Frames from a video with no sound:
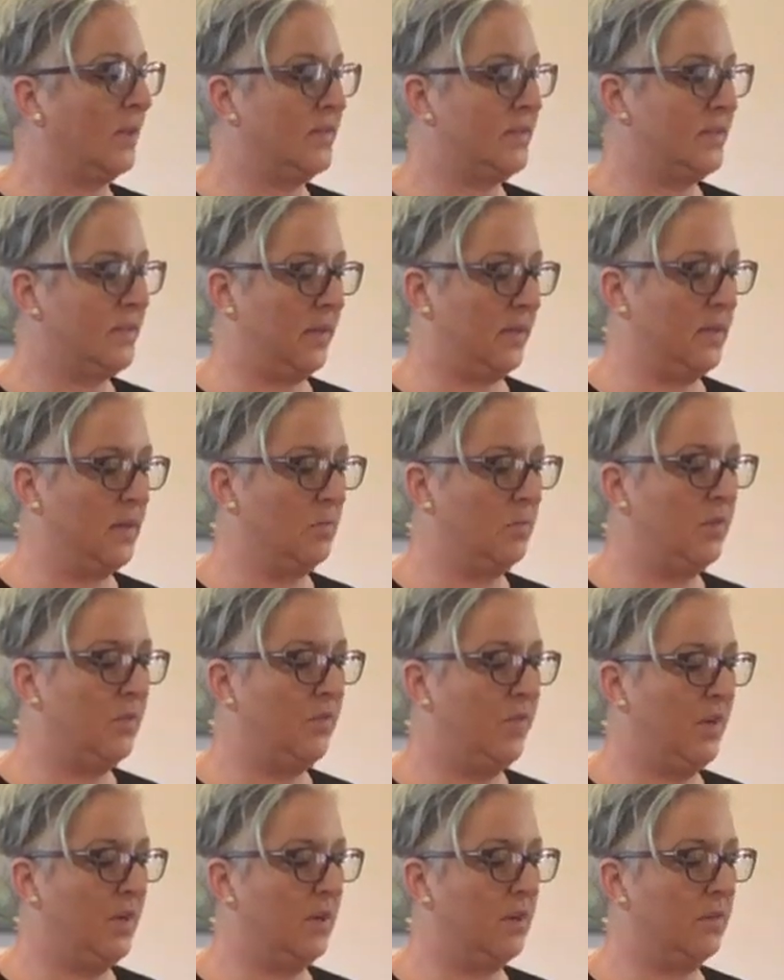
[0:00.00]
sitting with
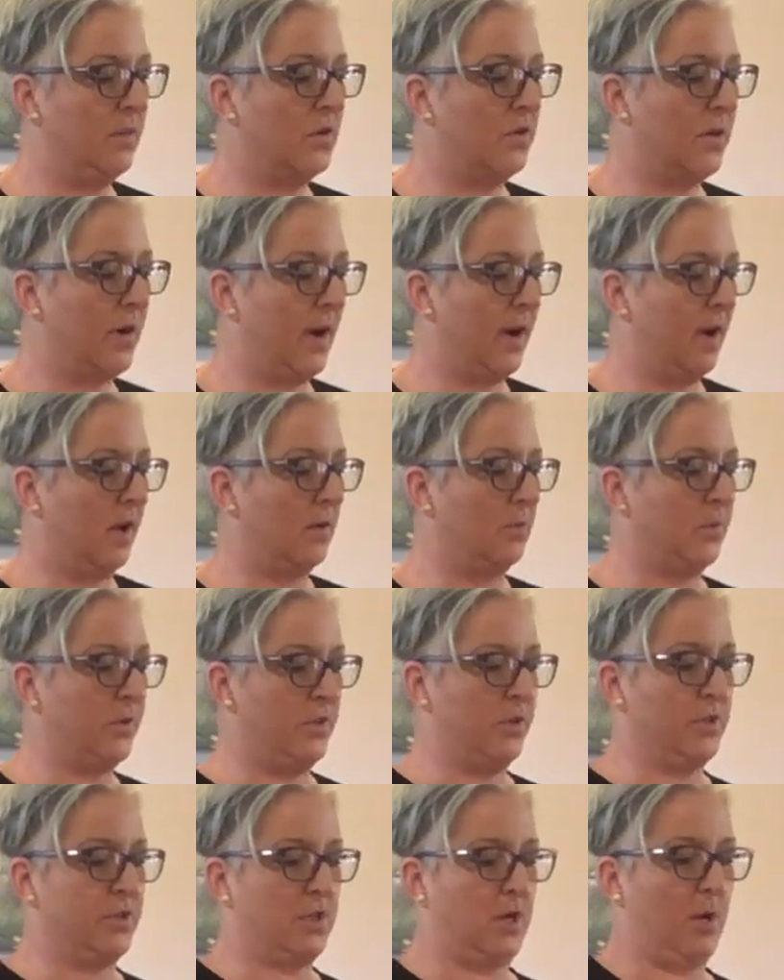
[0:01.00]
feet on the ground with
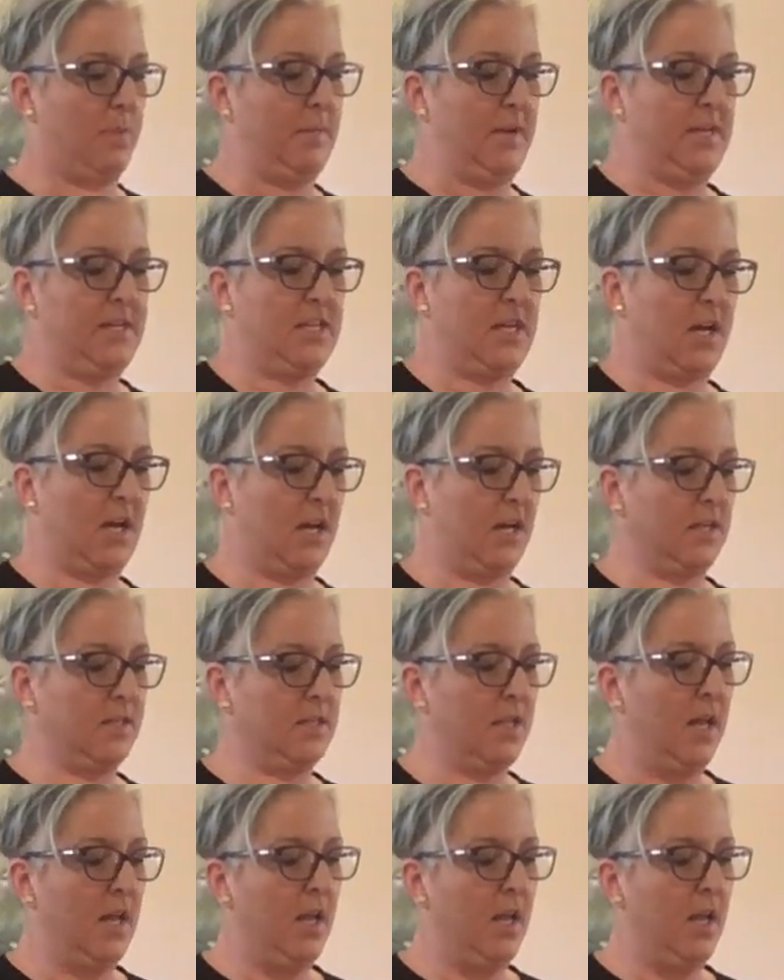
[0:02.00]
your tummy tucked